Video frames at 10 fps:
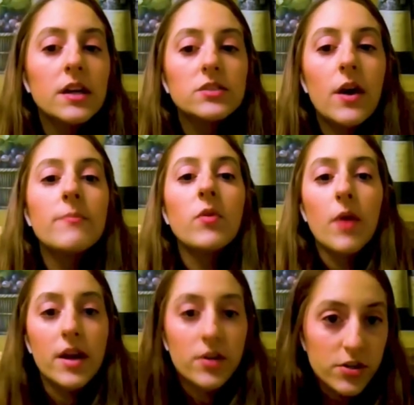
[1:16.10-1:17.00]
So I'm the
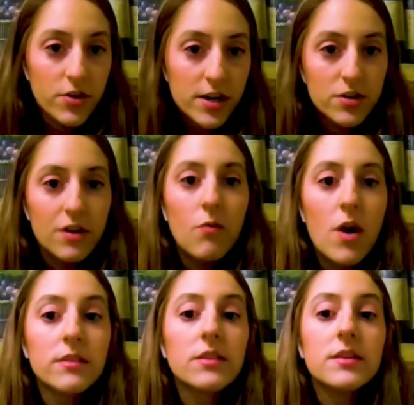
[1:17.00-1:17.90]
writer and director of
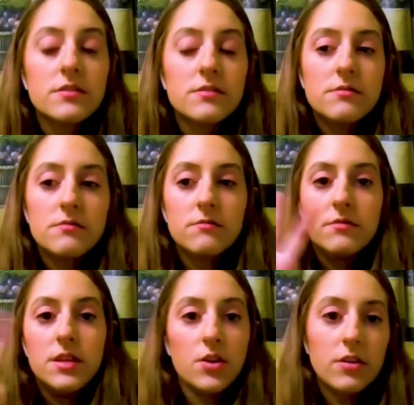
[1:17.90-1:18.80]
1 this
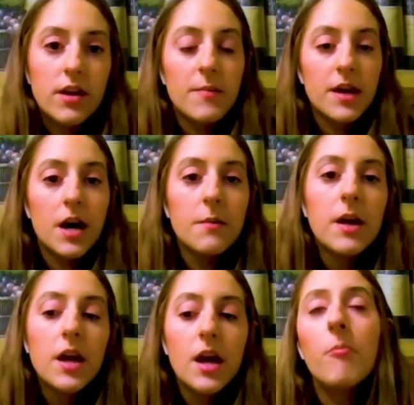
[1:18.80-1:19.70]
year coming up.
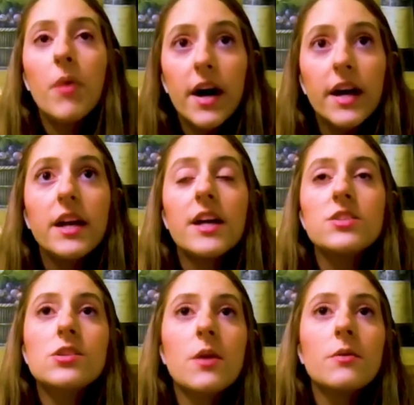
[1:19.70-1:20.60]
But
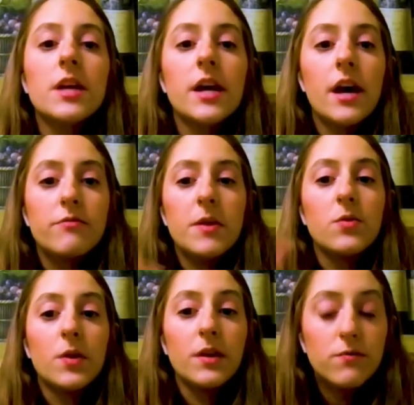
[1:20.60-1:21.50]
as you go into
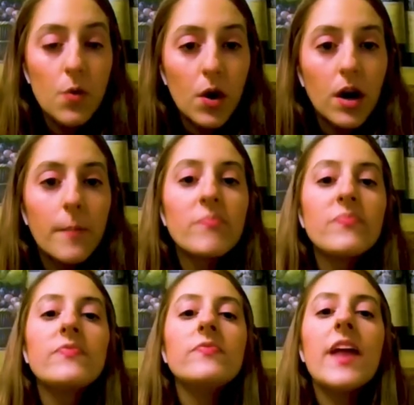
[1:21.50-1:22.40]
FP3 and 4,
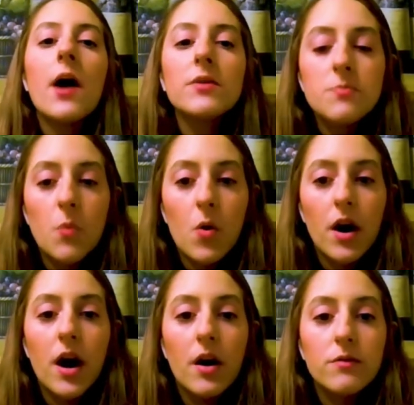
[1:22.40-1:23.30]
now it's
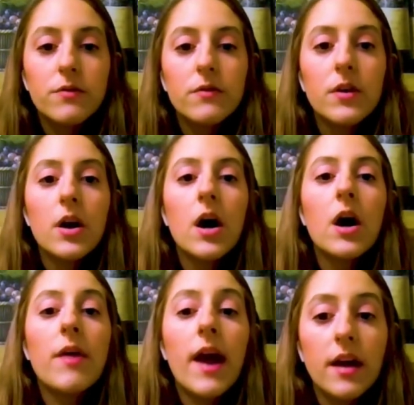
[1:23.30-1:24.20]
more of,
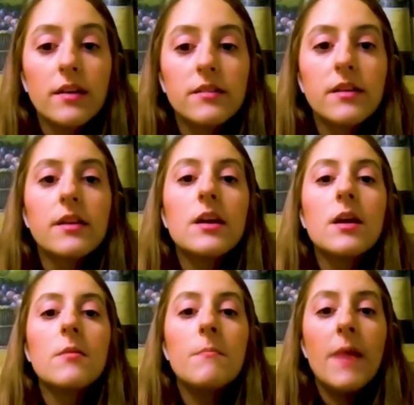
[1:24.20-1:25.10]
okay,
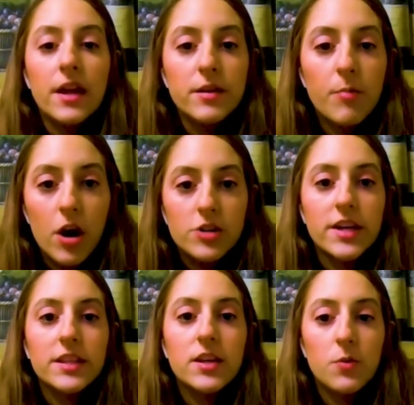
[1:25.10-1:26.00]
make the
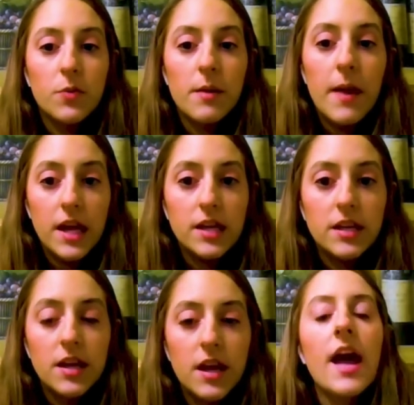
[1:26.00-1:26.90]
project that you want to make.
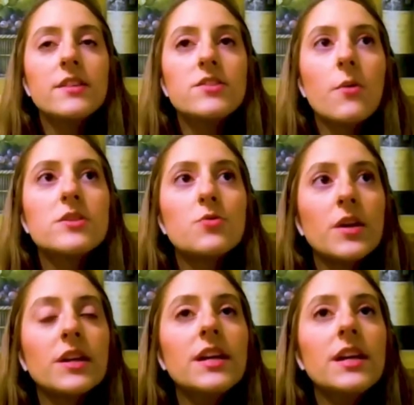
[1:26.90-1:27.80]
And so it's
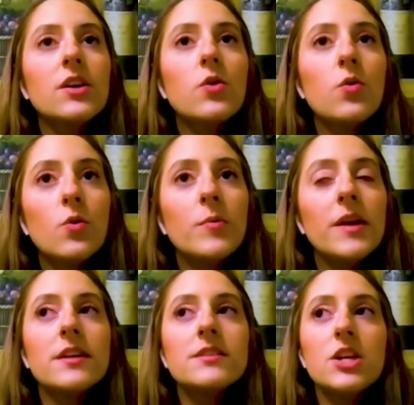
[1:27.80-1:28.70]
really cool
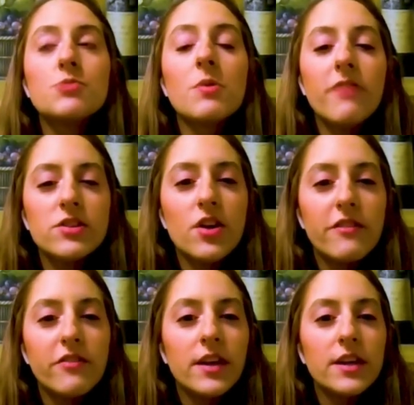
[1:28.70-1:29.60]
because each professor, I
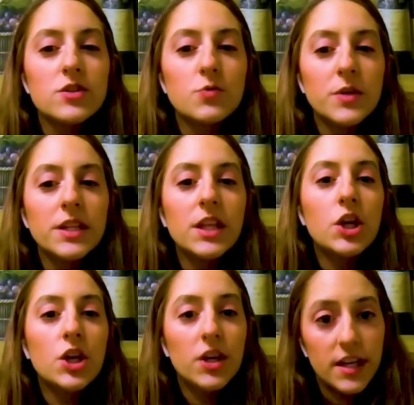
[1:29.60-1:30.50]
feel like, is really
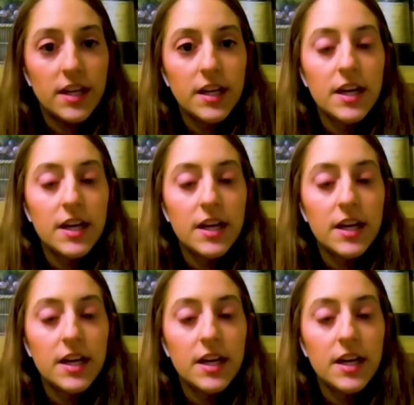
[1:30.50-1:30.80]
good